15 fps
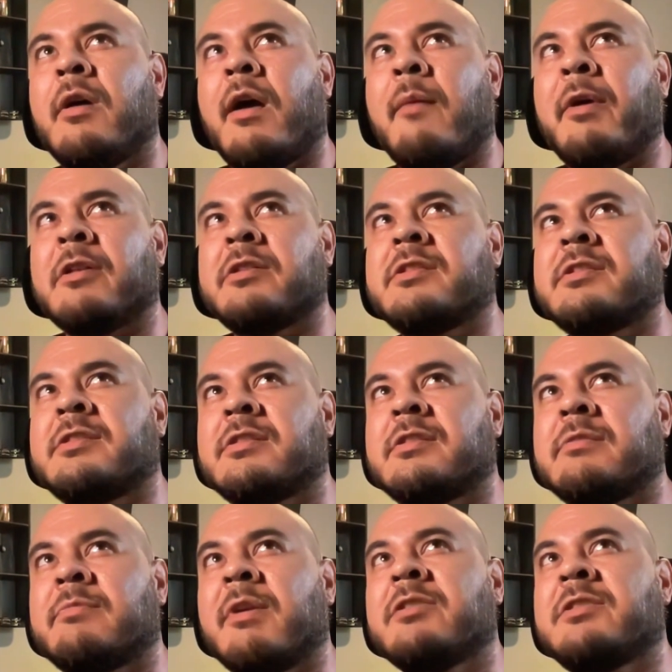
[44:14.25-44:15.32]

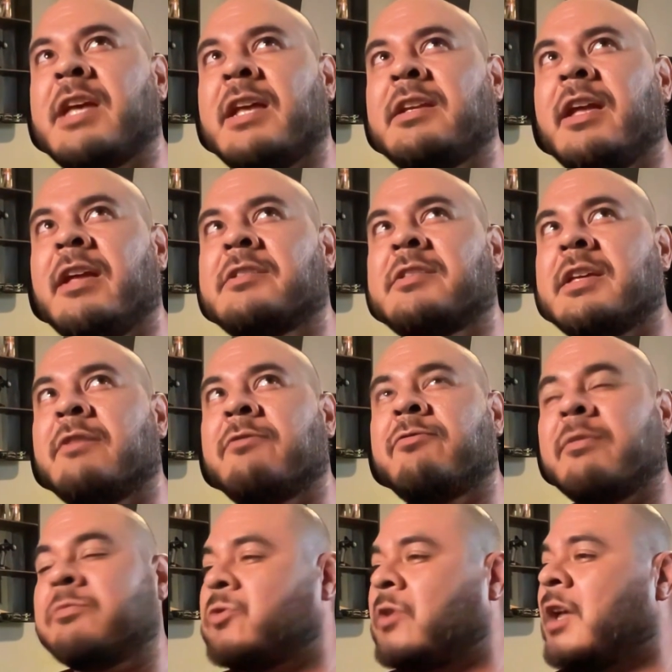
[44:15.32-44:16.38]
About 10 days in
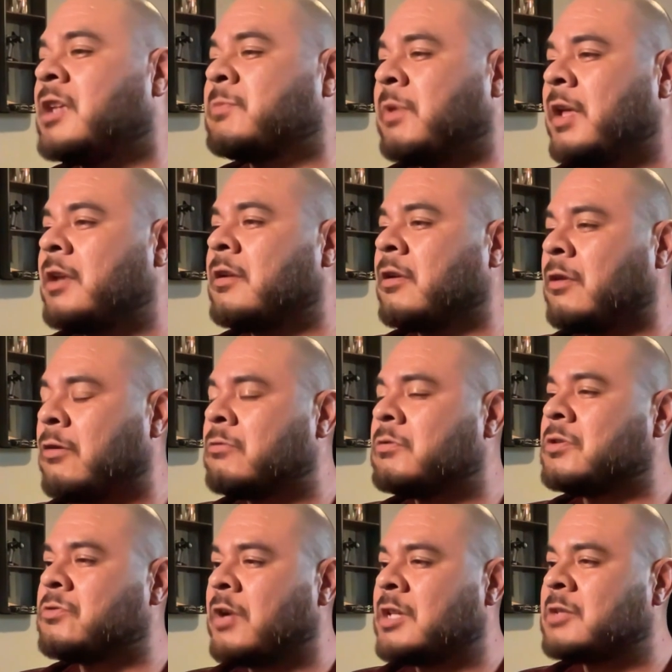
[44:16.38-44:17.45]
from transplant, clone to
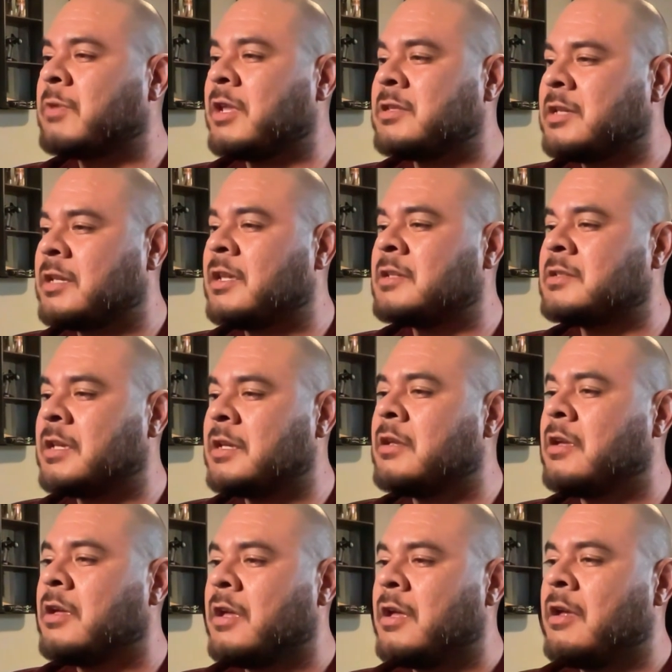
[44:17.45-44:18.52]
transplant, 10 days in,
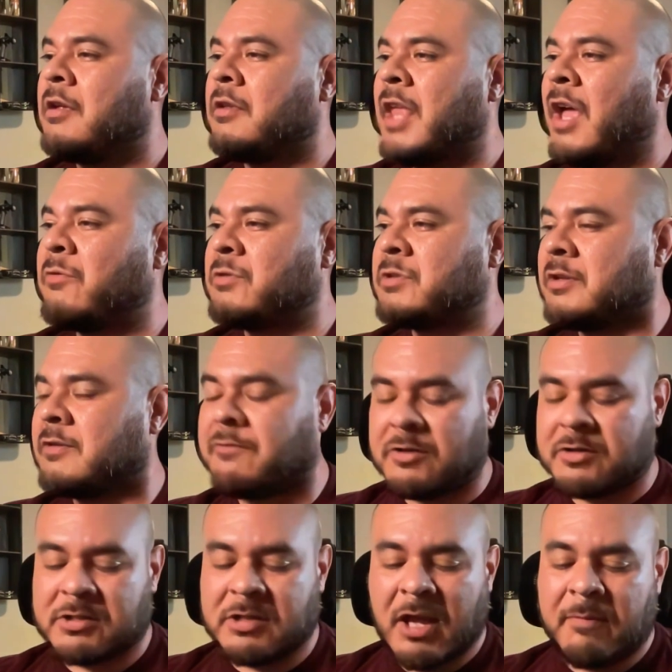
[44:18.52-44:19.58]
that was their
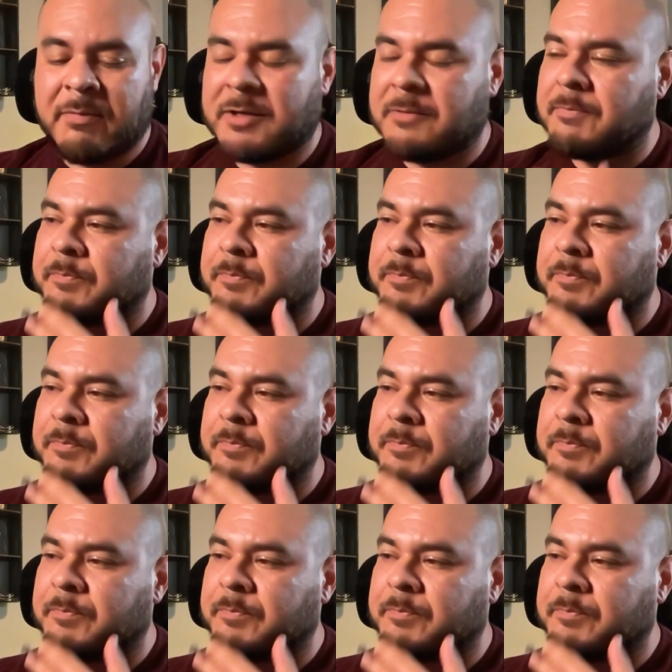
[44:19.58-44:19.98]
first topping.